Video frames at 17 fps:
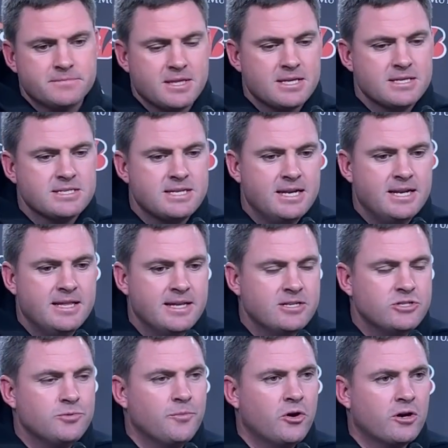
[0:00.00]
skinny that
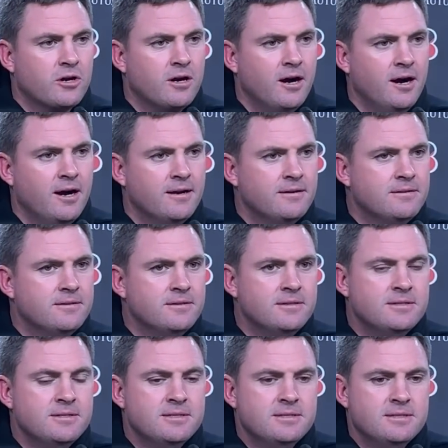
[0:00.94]
Ja'Marr caught
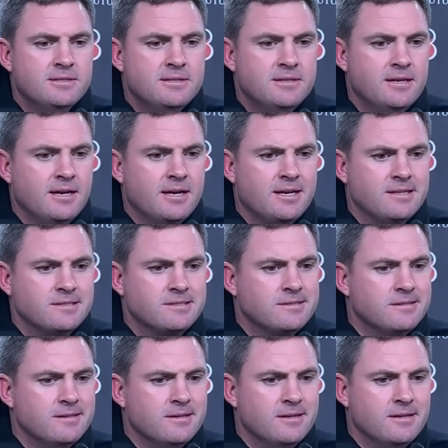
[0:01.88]
against
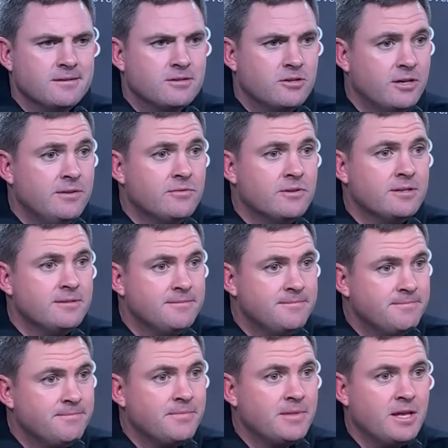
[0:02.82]
uh, Cleveland,
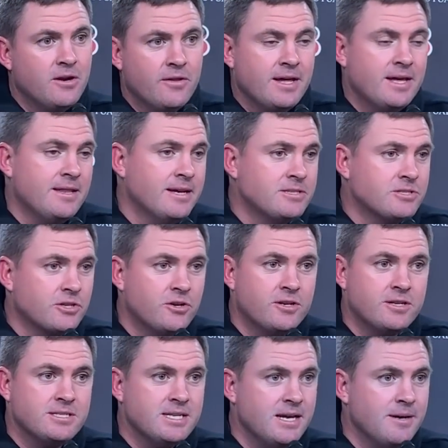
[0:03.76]
you know, that, that's a good
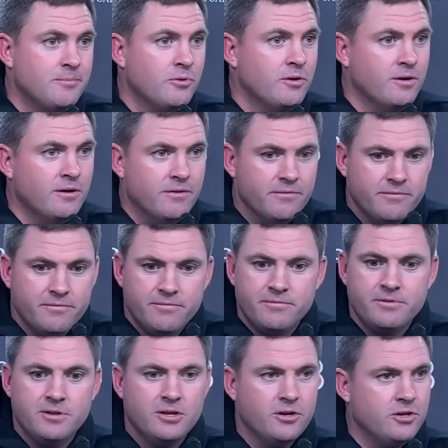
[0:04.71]
example of,
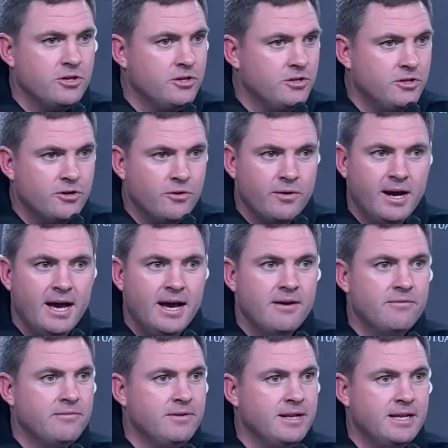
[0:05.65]
you know, you, you don't
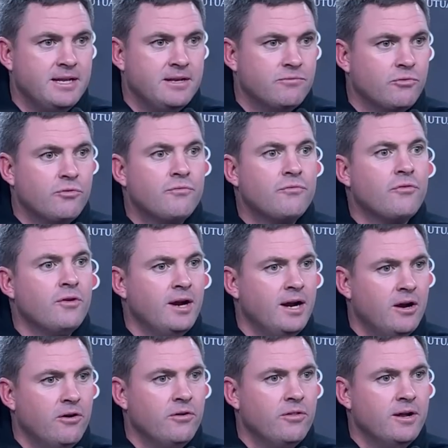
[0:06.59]
have any room for
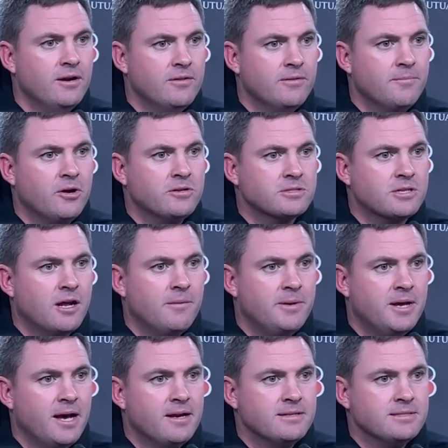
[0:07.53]
error there. The ball's got to
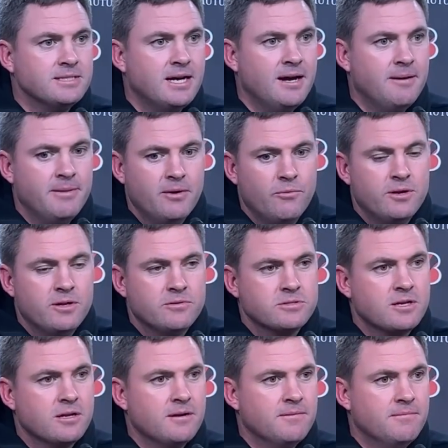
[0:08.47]
be out on time. That window's
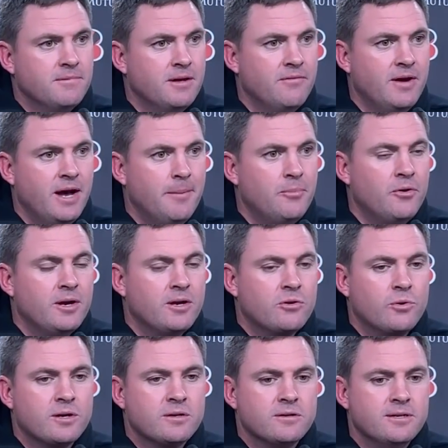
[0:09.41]
going to evaporate
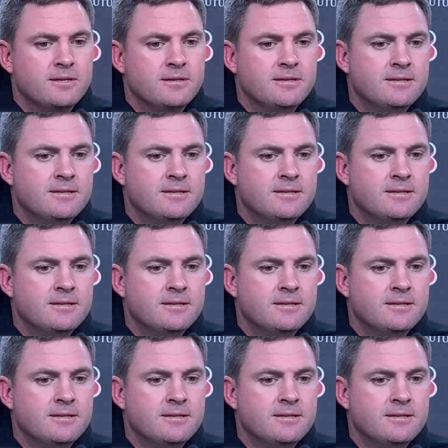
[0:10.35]
quickly.